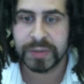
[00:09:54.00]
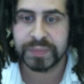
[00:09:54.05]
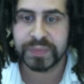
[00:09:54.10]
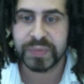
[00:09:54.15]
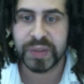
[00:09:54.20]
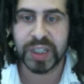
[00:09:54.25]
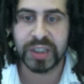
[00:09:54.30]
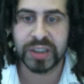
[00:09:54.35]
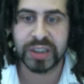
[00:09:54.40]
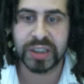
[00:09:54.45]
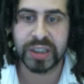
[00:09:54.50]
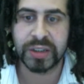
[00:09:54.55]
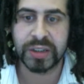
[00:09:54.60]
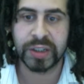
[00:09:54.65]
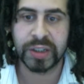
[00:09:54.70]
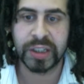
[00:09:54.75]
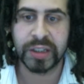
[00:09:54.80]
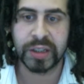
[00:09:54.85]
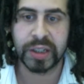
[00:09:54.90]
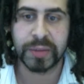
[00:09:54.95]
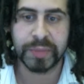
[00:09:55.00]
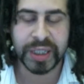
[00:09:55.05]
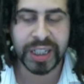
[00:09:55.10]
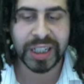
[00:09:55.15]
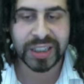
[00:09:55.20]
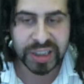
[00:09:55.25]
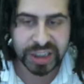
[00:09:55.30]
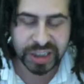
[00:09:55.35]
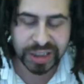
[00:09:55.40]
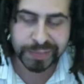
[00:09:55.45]
And so I
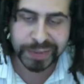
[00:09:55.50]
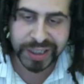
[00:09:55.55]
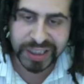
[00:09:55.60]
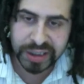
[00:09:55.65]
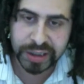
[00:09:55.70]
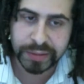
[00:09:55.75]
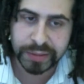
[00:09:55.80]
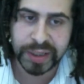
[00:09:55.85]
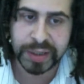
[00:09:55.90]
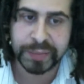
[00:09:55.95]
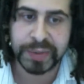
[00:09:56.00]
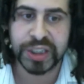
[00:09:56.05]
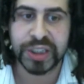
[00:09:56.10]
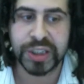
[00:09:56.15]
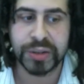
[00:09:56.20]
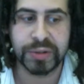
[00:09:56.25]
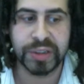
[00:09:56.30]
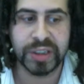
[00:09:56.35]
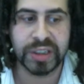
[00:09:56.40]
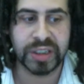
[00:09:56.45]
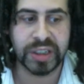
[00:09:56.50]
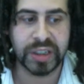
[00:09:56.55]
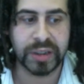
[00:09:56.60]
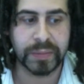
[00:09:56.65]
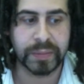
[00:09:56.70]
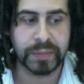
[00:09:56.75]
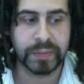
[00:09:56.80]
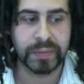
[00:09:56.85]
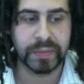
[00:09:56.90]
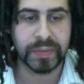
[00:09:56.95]
began to suspect that maybe she was
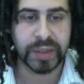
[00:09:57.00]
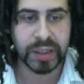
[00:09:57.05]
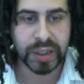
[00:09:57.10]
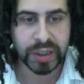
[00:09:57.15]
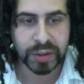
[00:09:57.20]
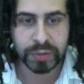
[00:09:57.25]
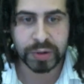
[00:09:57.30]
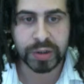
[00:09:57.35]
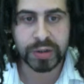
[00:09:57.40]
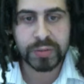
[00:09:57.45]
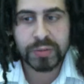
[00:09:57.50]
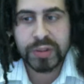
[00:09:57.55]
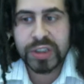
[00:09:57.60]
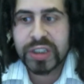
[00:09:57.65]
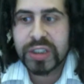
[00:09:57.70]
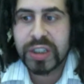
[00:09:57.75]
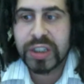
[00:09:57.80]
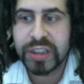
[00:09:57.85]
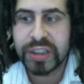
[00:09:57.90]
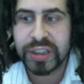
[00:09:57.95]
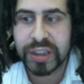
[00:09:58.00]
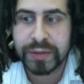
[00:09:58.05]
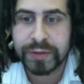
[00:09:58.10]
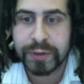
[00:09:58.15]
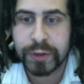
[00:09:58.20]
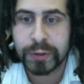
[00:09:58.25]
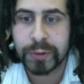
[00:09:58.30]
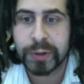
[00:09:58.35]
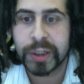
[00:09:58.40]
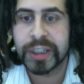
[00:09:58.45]
what's known as a
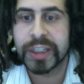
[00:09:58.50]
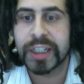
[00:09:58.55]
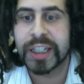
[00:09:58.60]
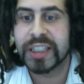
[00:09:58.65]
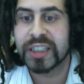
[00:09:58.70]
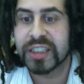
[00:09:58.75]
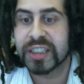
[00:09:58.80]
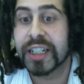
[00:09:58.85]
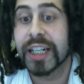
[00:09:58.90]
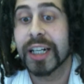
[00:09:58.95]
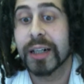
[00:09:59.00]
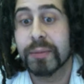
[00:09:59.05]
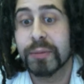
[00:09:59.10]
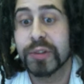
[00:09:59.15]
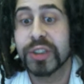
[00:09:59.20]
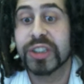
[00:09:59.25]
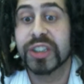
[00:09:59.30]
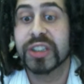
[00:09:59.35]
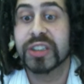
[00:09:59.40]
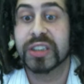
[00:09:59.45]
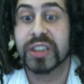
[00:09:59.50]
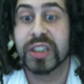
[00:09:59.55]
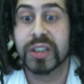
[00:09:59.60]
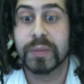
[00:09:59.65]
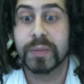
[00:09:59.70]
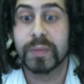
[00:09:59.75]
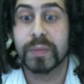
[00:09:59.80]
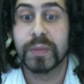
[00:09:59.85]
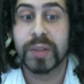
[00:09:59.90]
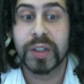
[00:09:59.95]
419 scam, which is
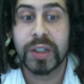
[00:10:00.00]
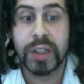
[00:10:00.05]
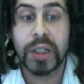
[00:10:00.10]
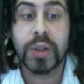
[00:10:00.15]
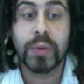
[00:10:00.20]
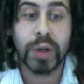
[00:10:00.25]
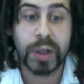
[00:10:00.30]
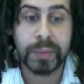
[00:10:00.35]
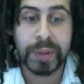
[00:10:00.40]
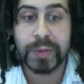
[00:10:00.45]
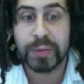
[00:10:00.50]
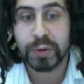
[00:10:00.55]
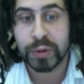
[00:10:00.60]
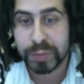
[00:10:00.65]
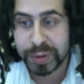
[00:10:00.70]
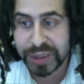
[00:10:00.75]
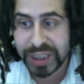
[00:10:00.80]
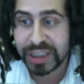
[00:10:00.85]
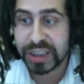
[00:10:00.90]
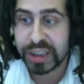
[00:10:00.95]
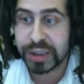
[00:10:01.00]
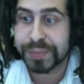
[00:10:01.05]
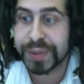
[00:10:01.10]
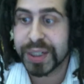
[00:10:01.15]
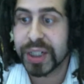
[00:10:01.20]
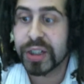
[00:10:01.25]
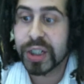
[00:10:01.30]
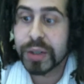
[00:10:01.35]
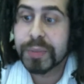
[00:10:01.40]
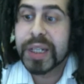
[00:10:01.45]
where people will pretend to
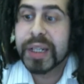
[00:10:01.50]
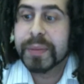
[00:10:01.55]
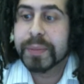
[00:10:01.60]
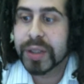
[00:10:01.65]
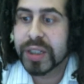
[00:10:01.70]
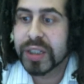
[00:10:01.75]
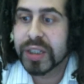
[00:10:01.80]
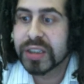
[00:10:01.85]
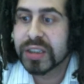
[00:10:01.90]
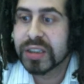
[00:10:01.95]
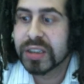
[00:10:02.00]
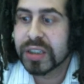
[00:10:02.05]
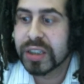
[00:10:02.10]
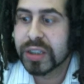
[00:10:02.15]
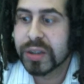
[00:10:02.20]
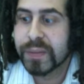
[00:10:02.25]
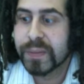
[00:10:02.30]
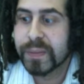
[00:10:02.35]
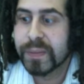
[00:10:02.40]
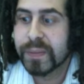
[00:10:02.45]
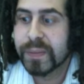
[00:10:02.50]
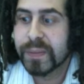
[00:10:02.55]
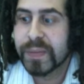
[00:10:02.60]
be other people and